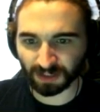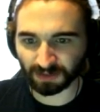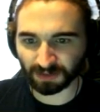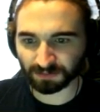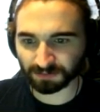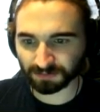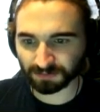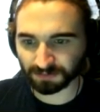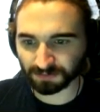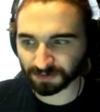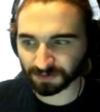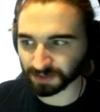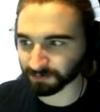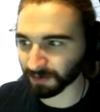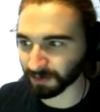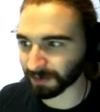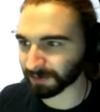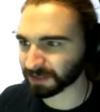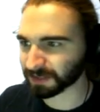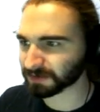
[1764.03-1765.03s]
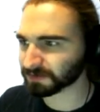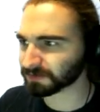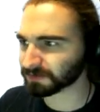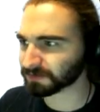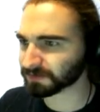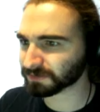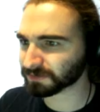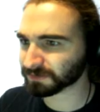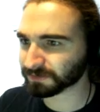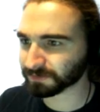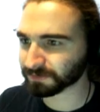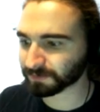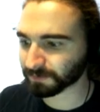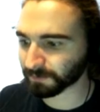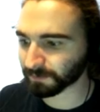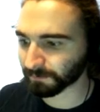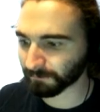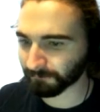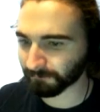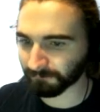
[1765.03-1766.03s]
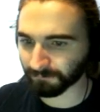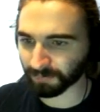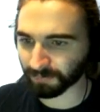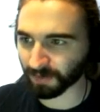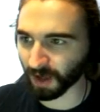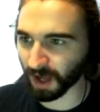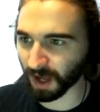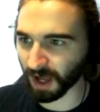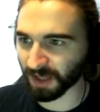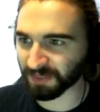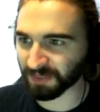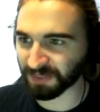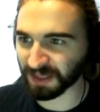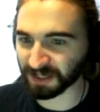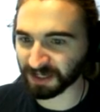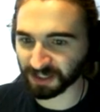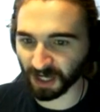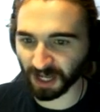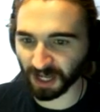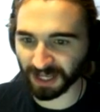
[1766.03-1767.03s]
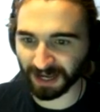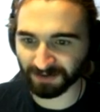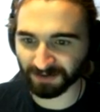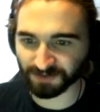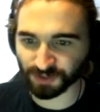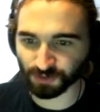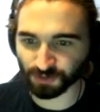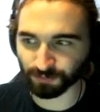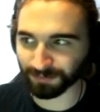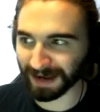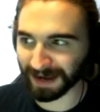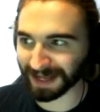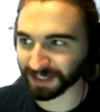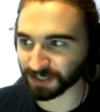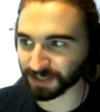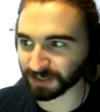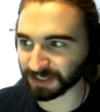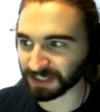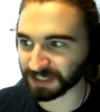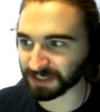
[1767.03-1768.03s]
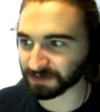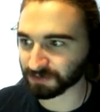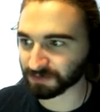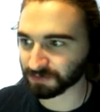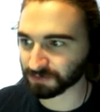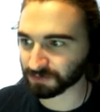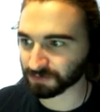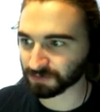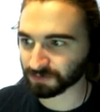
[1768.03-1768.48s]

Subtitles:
Oh, it's a bummer. I think I have to manually